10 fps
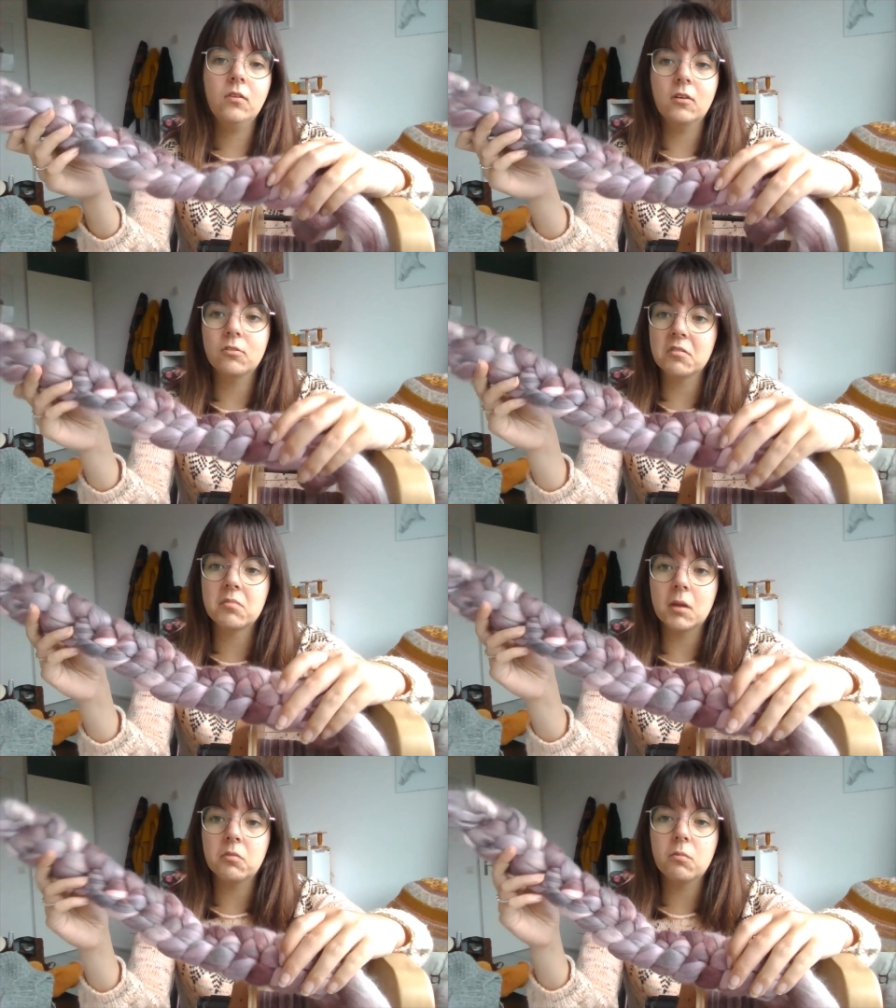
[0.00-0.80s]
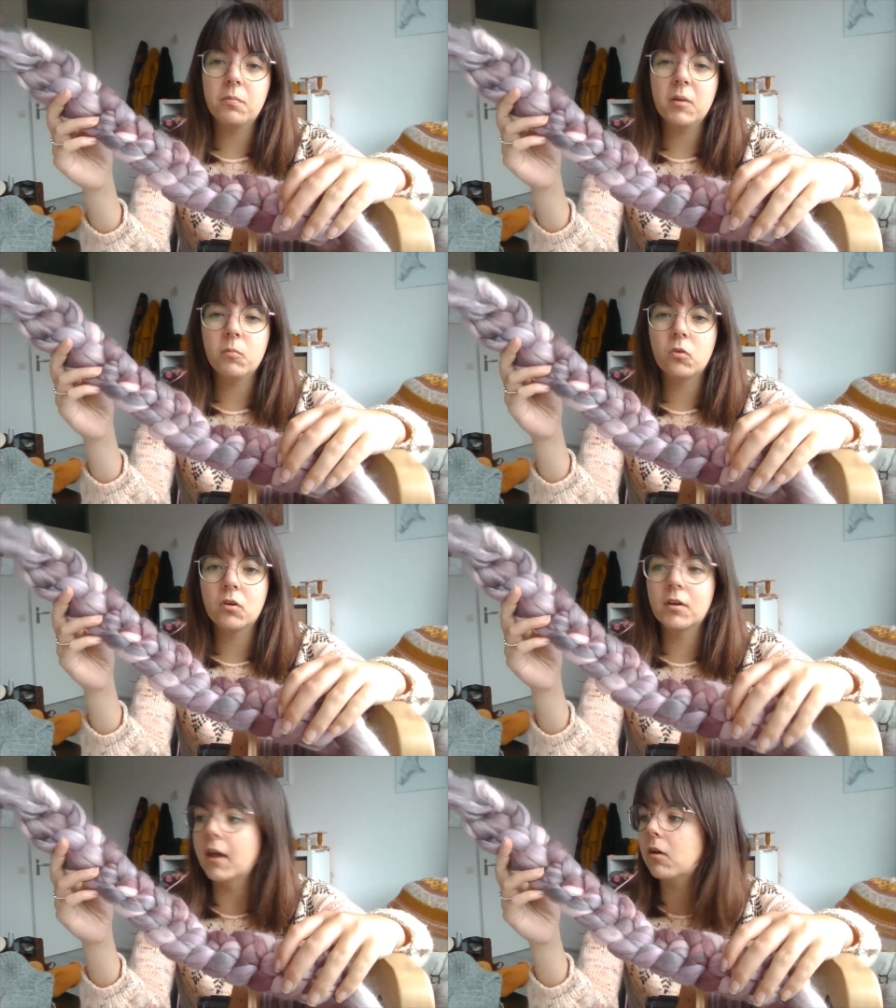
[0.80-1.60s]
There's sometimes a bit
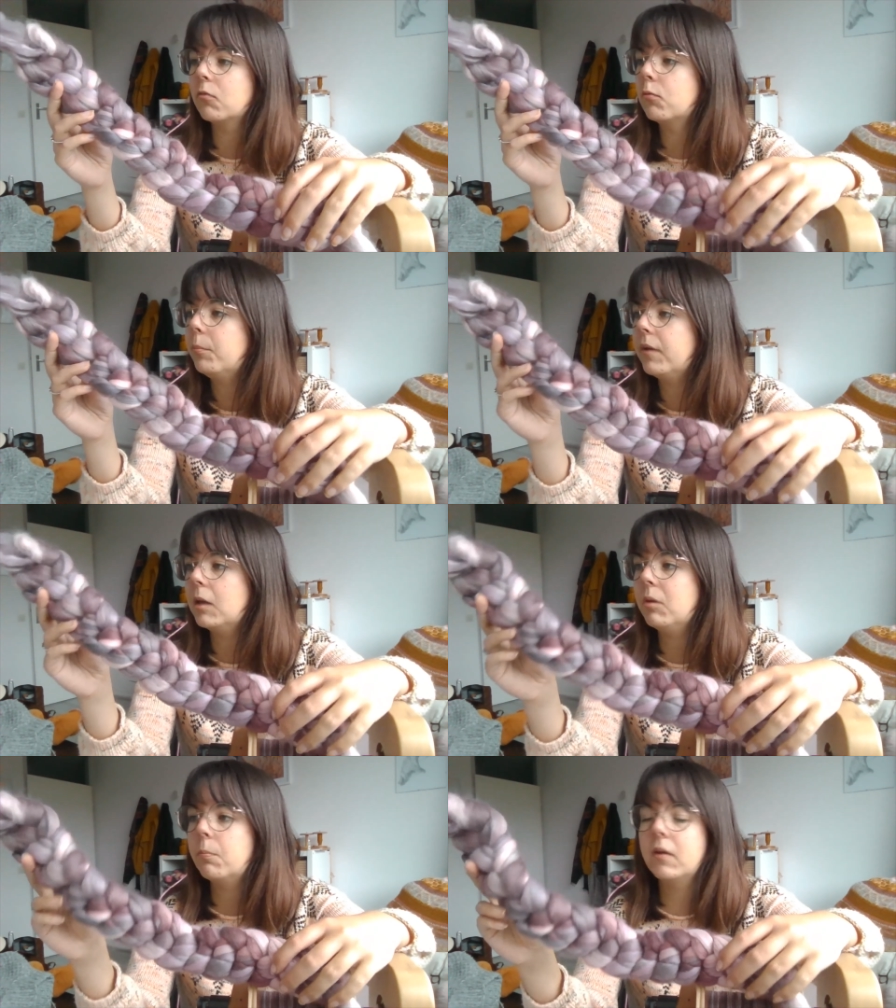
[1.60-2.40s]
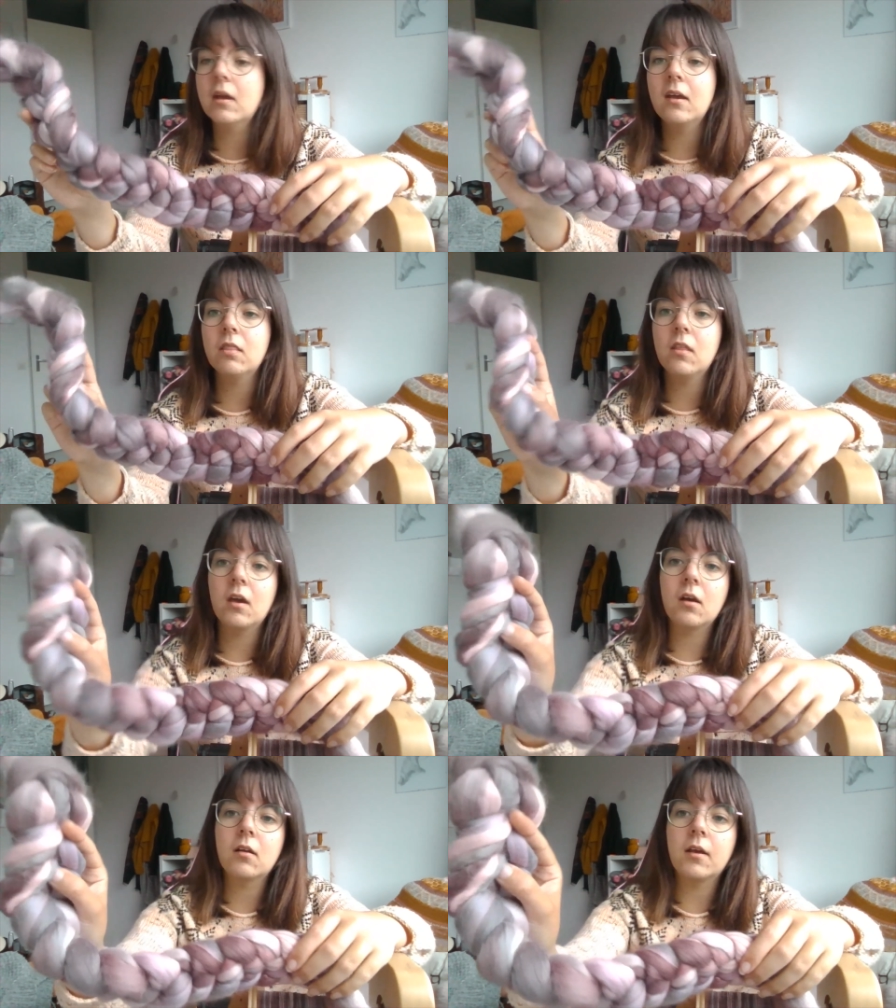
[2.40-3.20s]
more like of a baby pink in
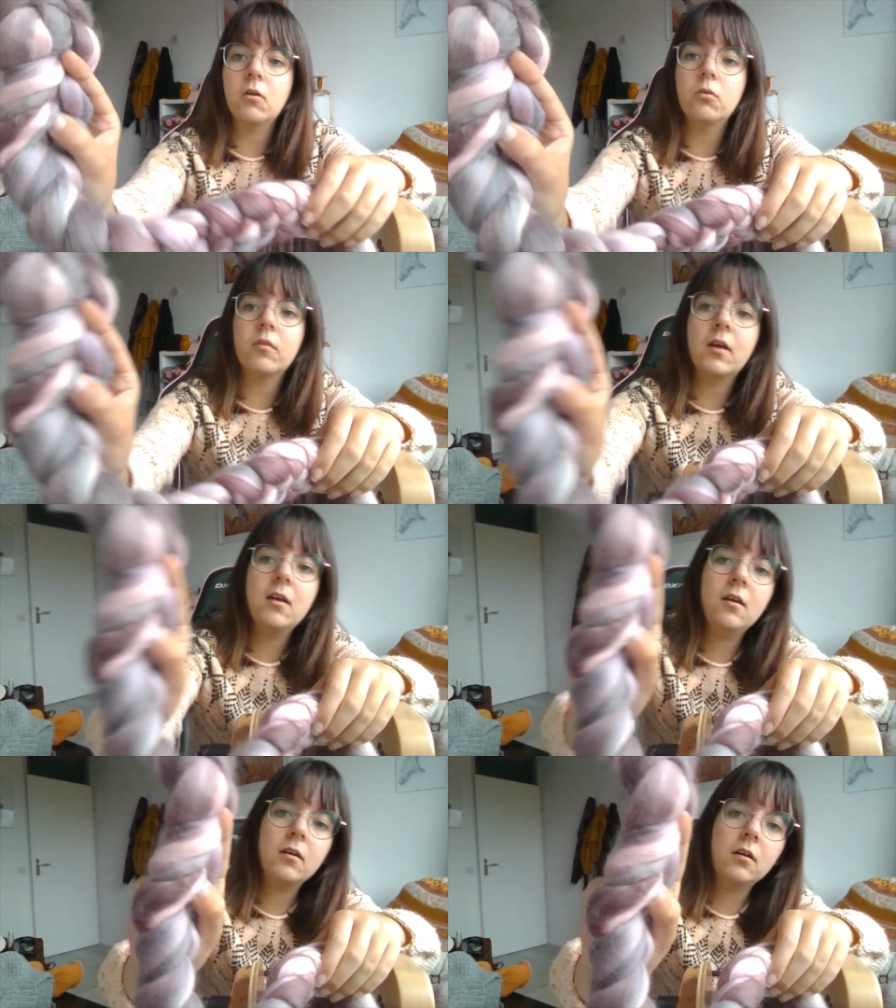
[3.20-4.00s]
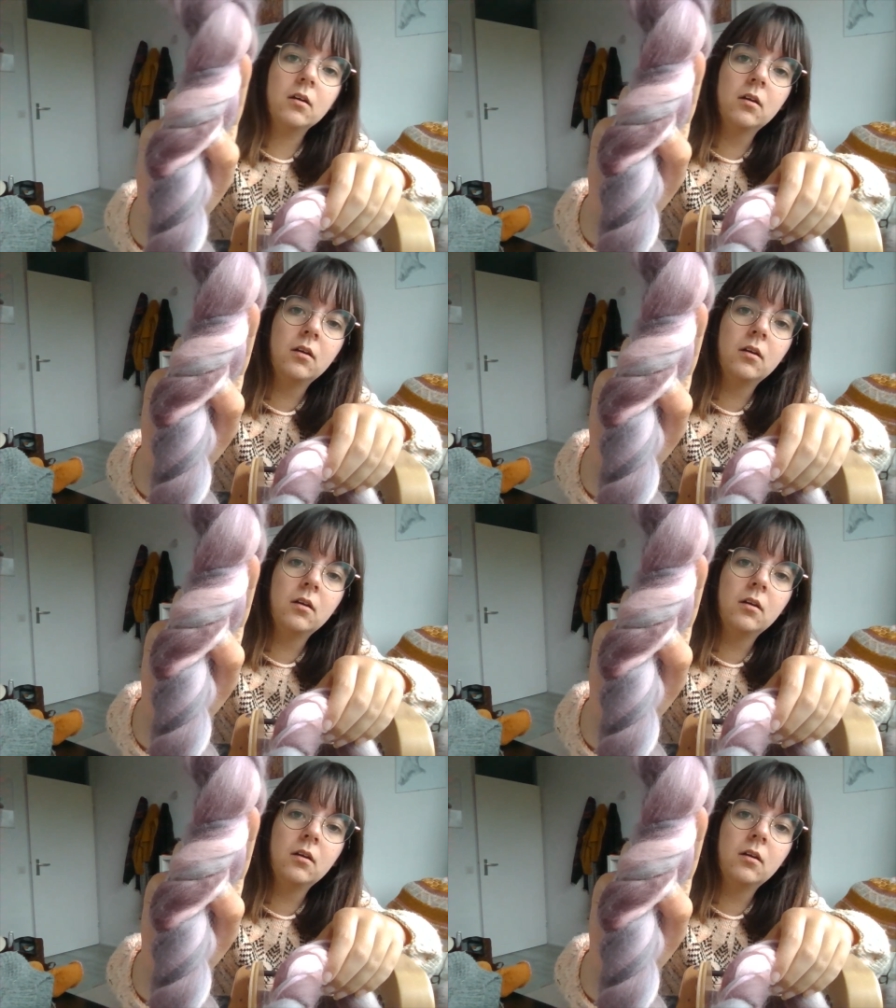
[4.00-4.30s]
there, like over here.